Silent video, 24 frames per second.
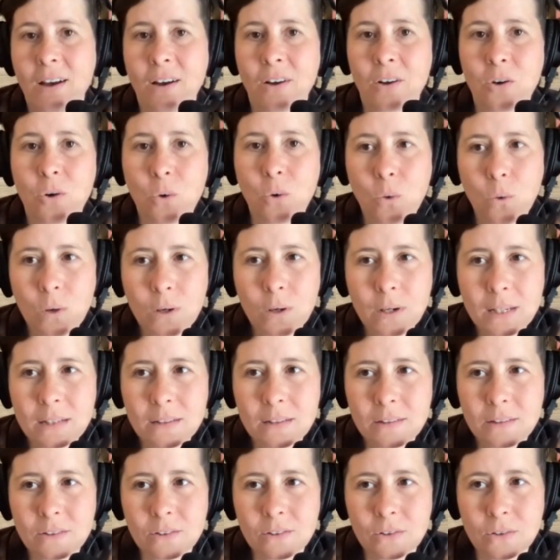
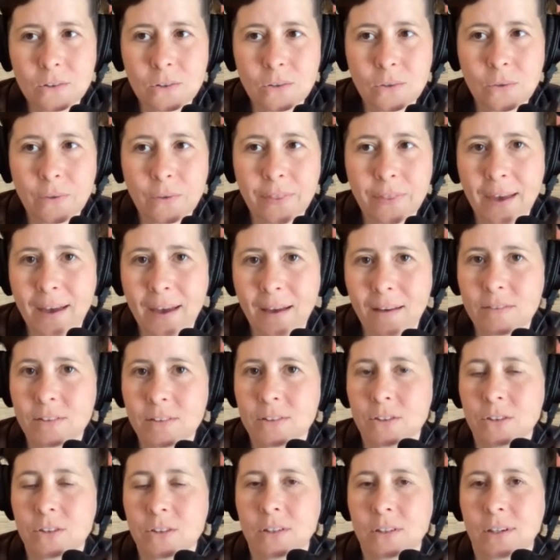according to the
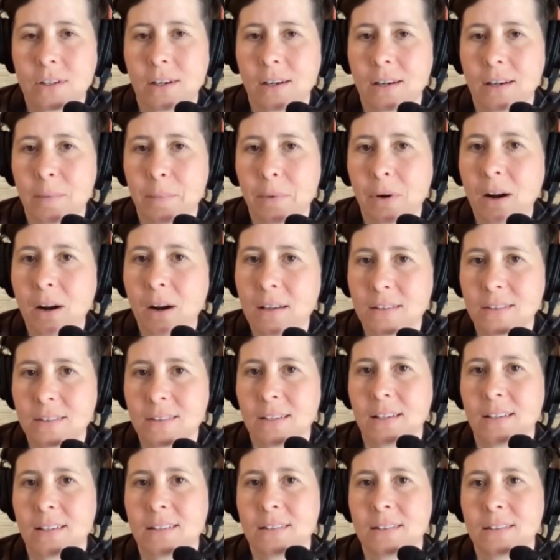evolutionary
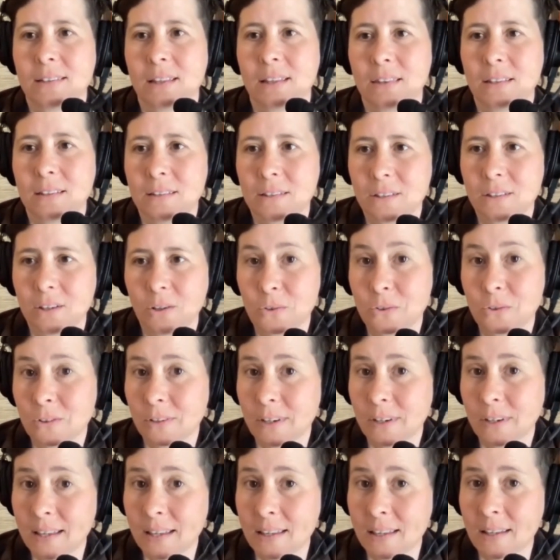process that the stones
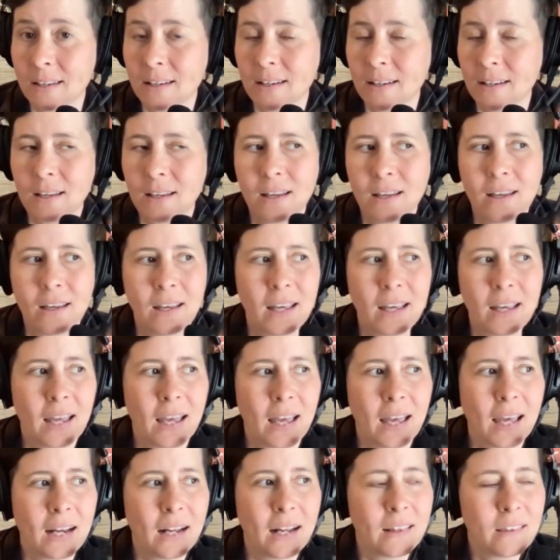are in.
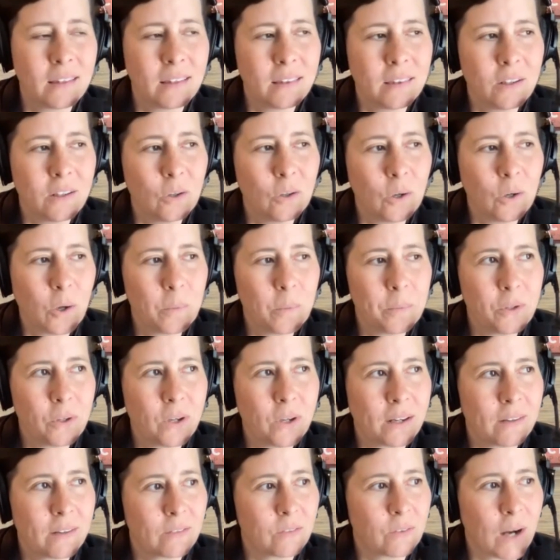And I think that it'll help you
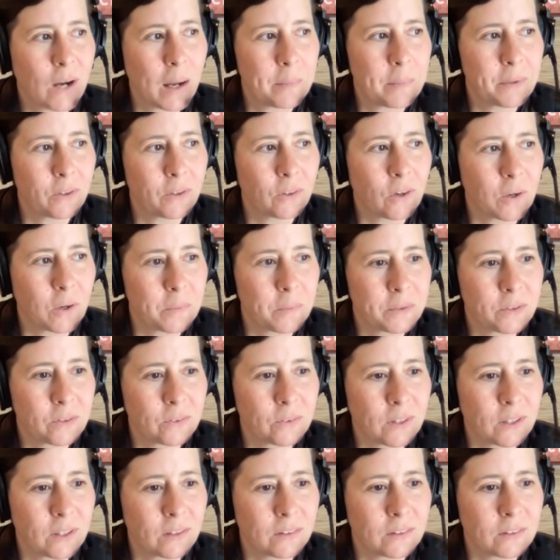kind of wrap your arms
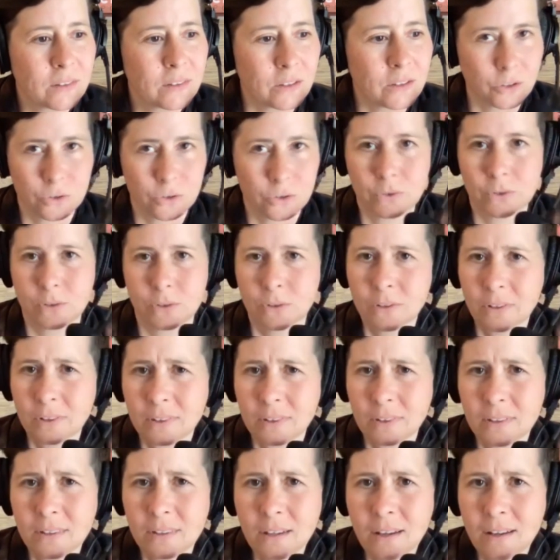around the
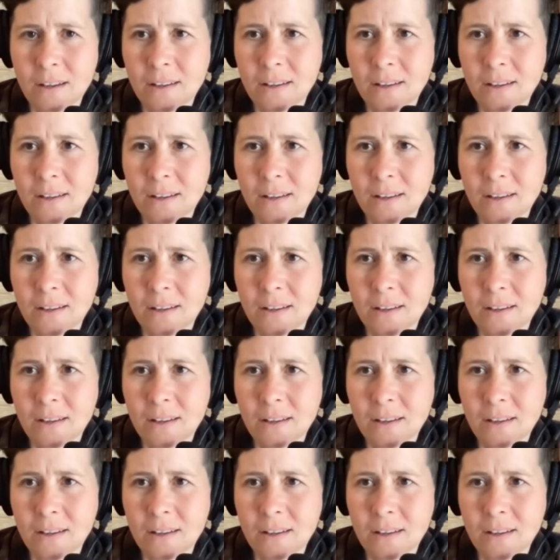truth